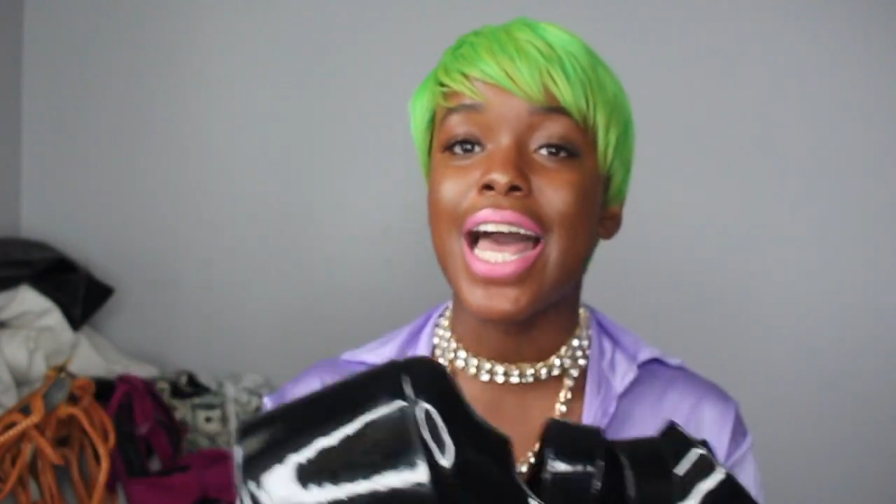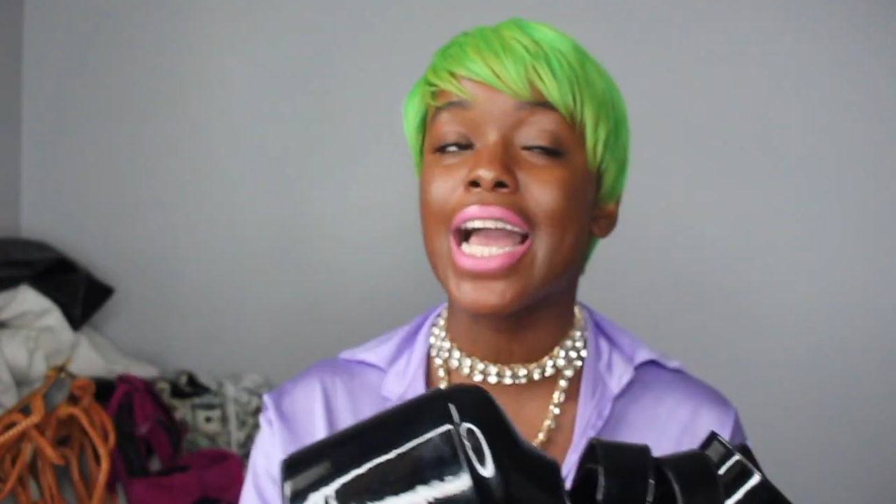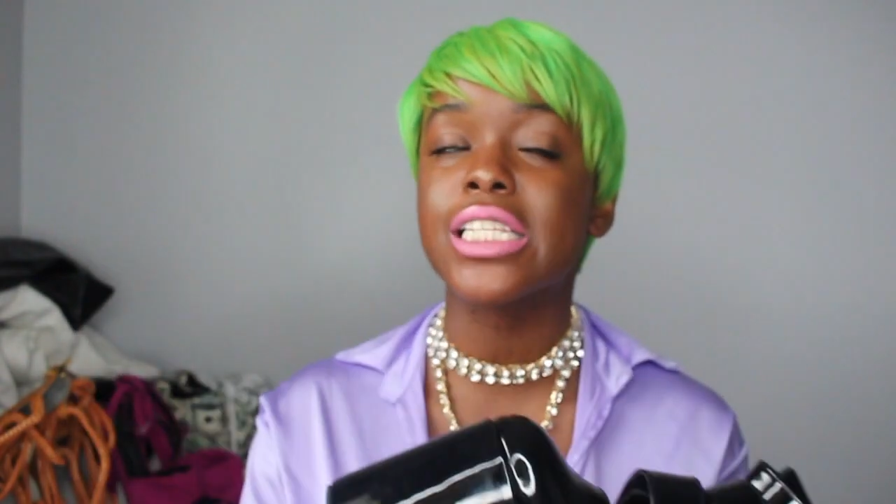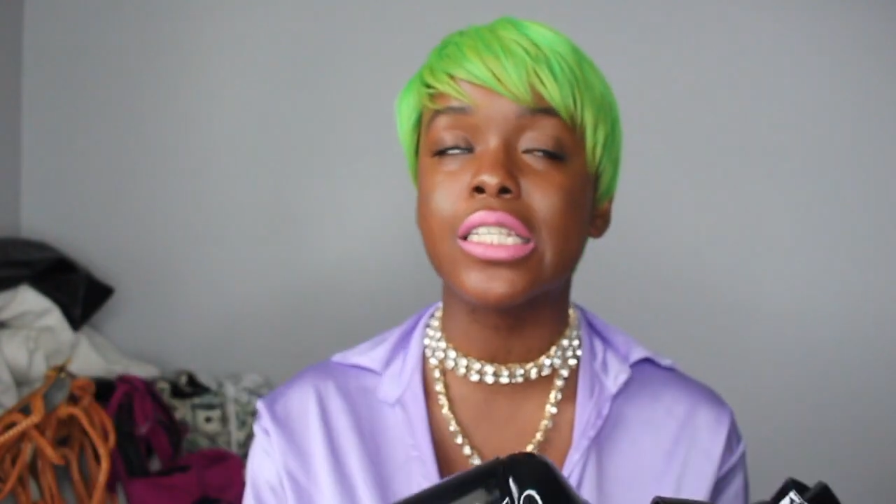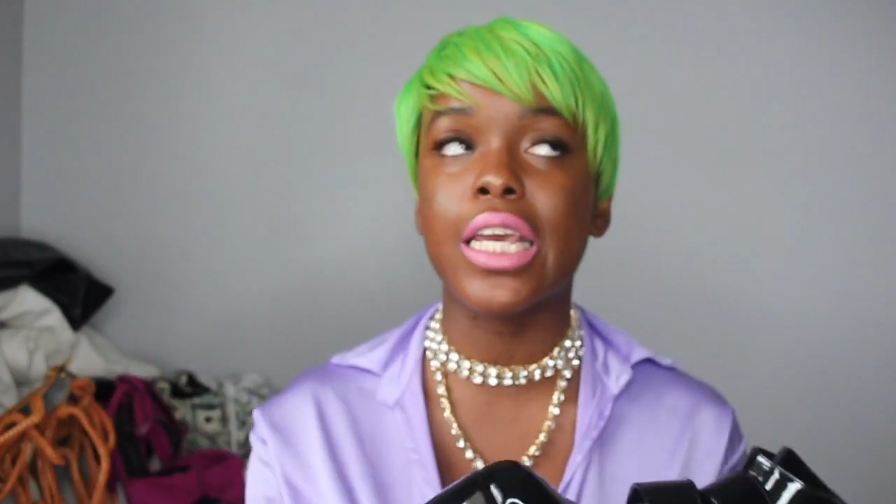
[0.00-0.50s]

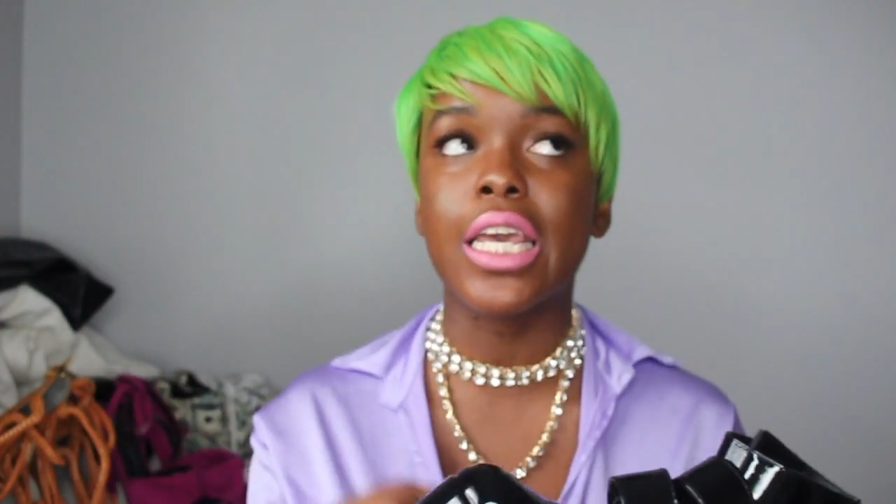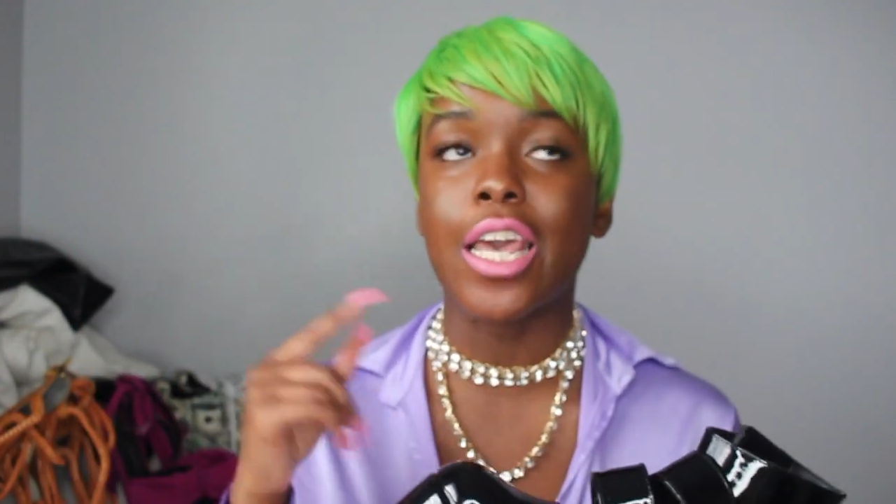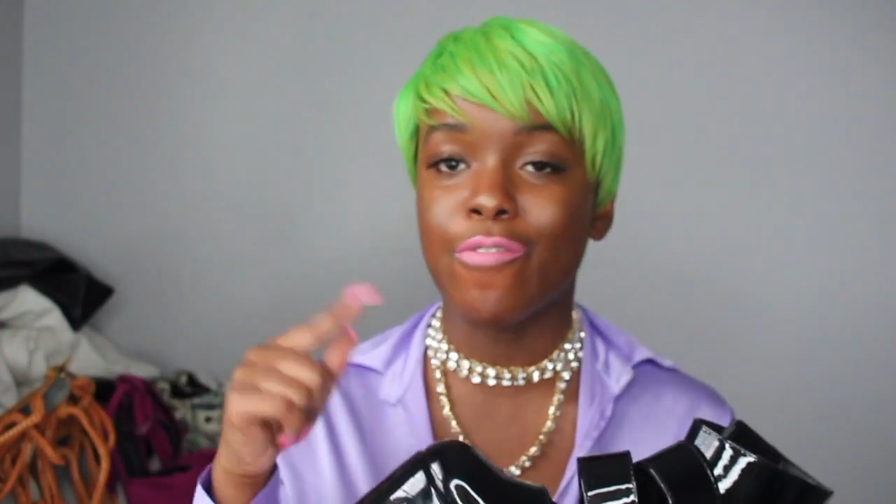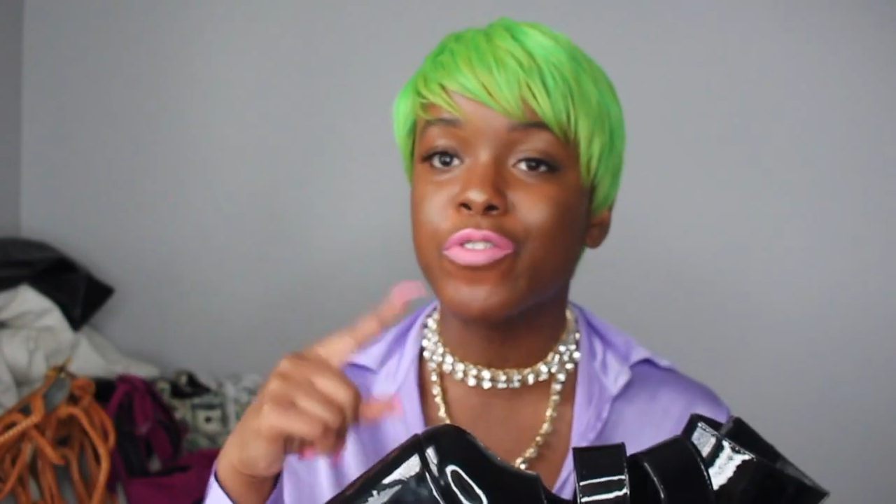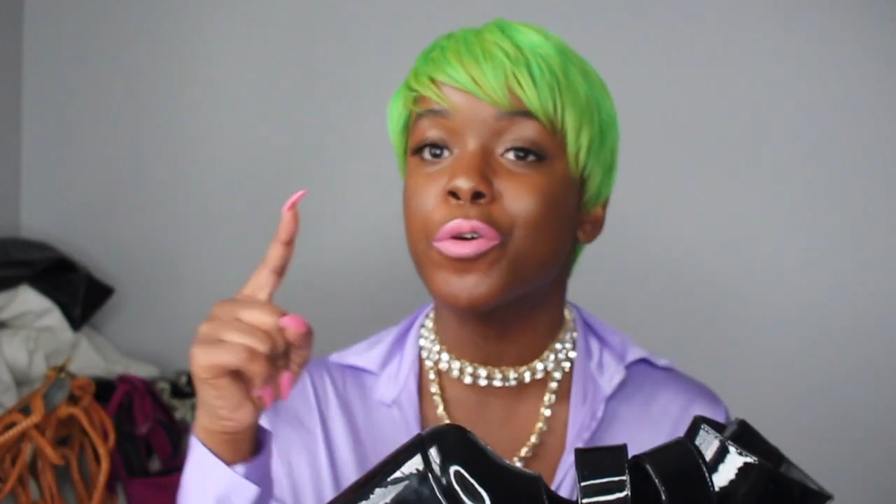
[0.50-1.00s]

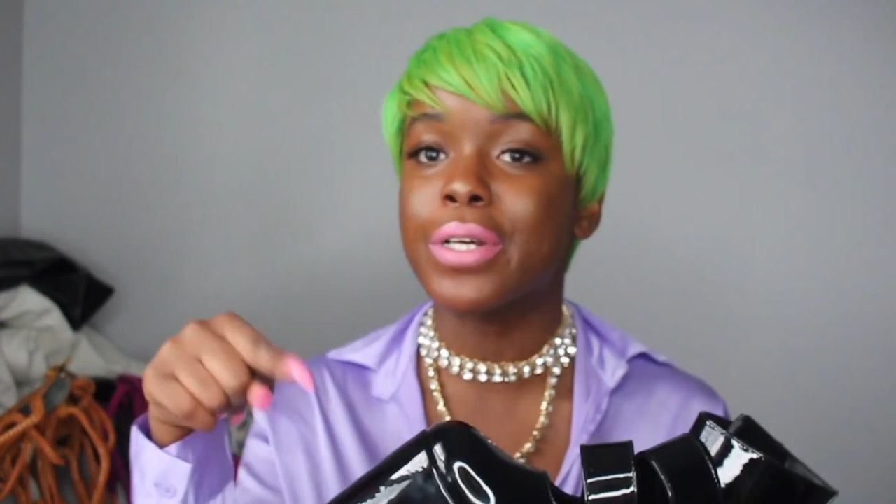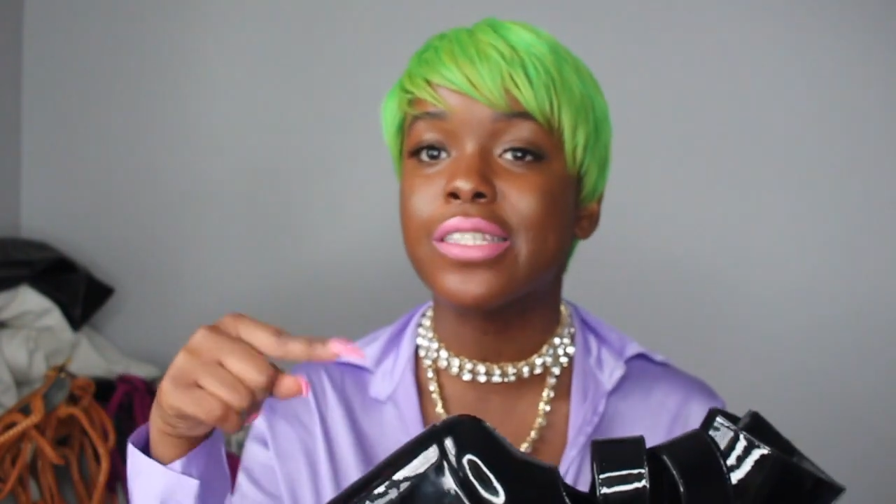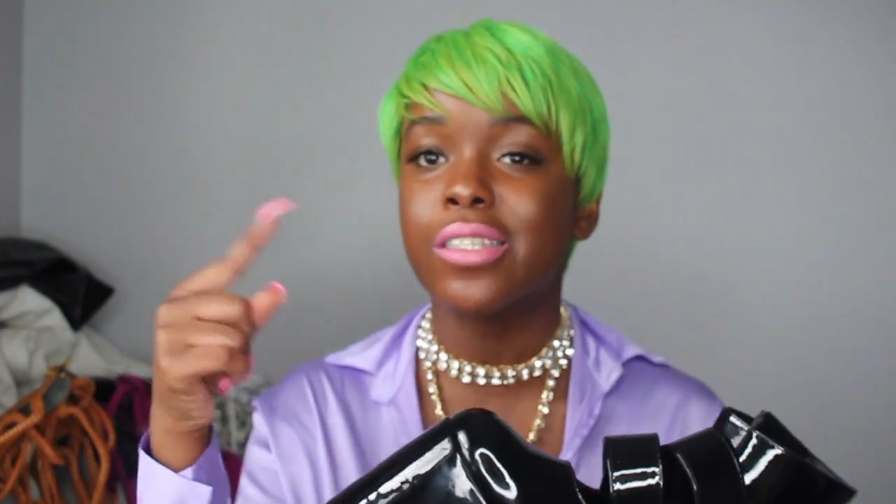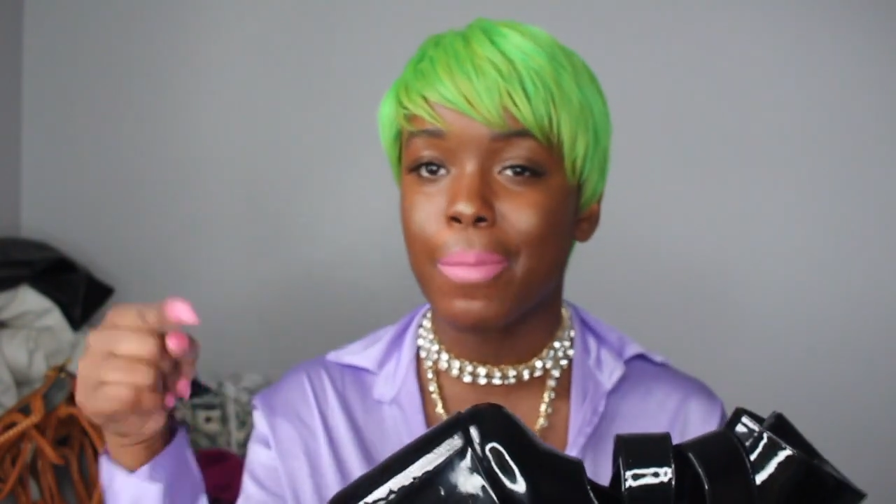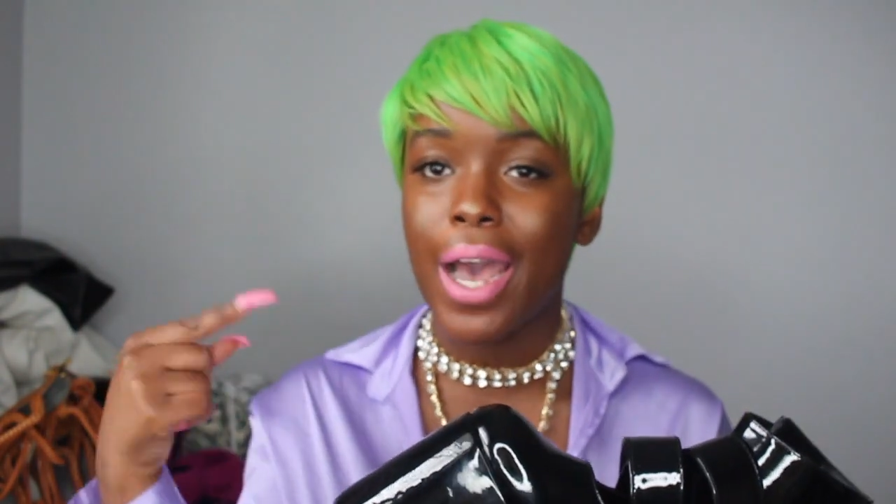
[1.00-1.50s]
actually
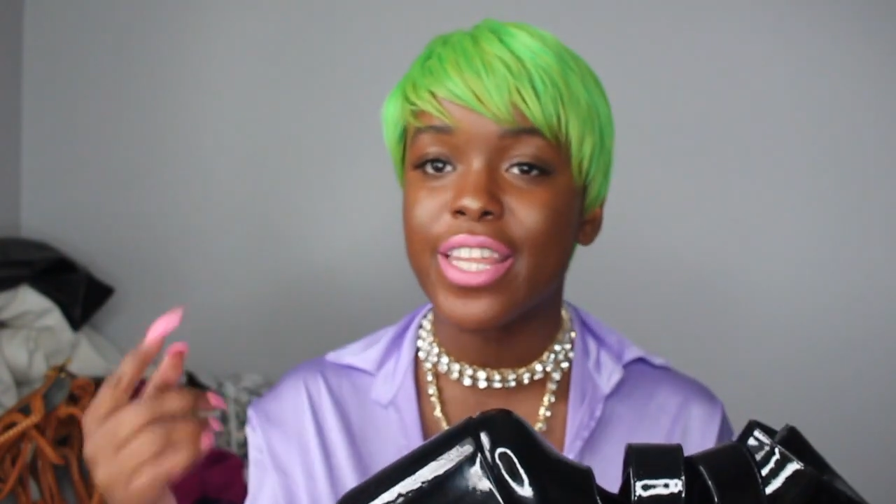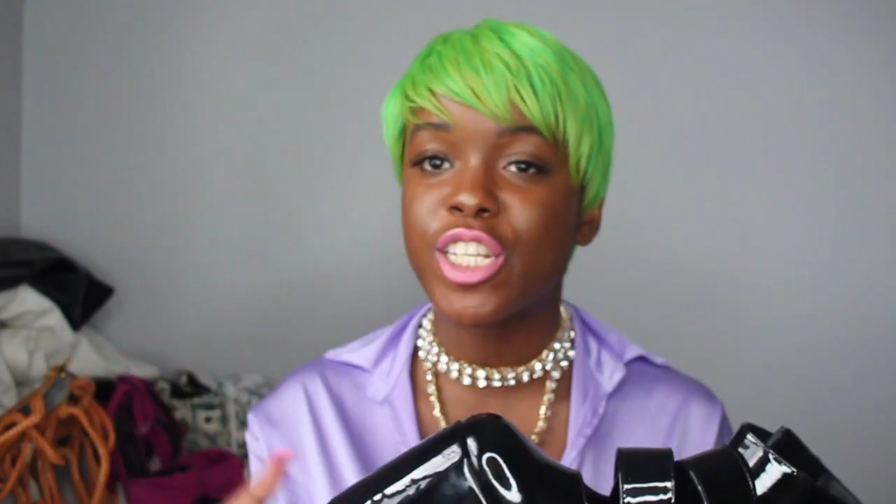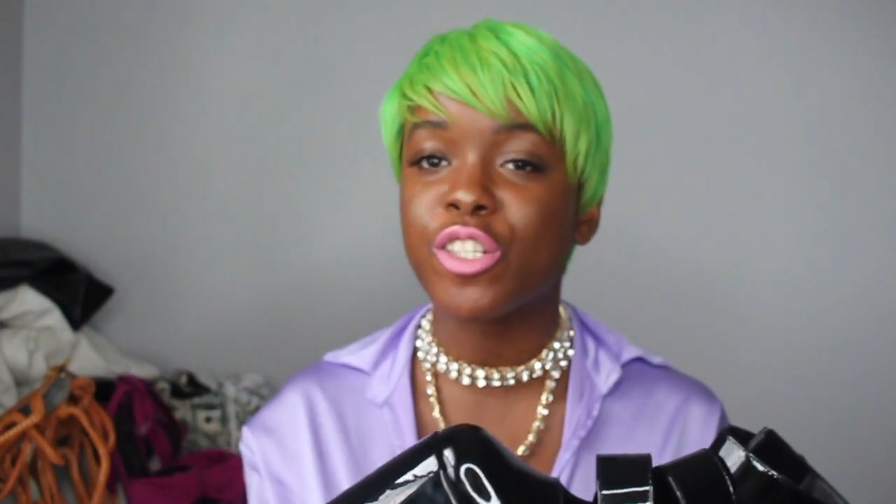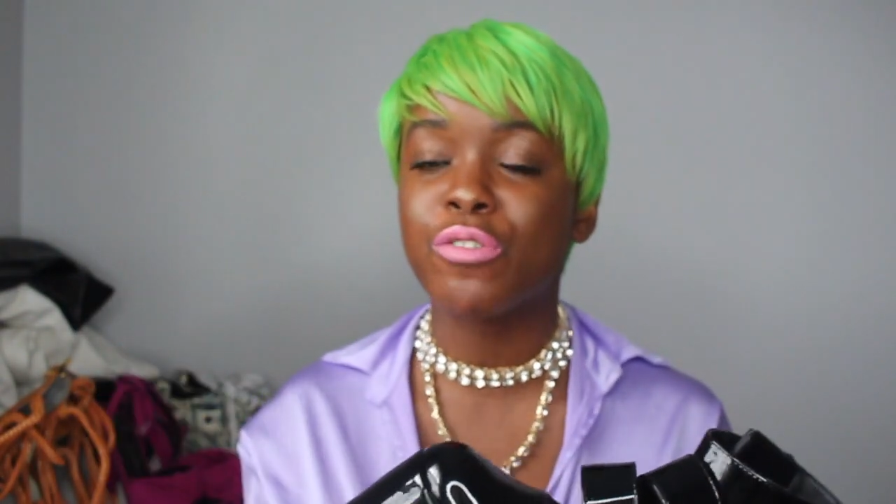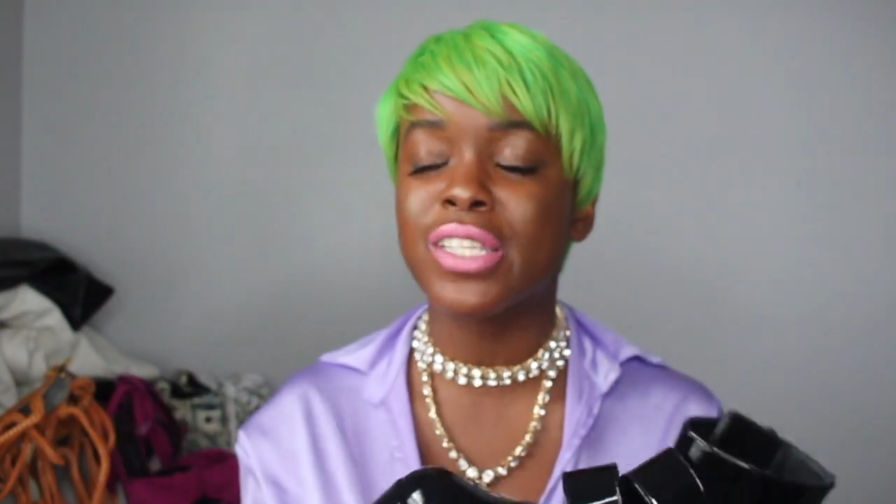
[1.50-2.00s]
influenced to buy these shoes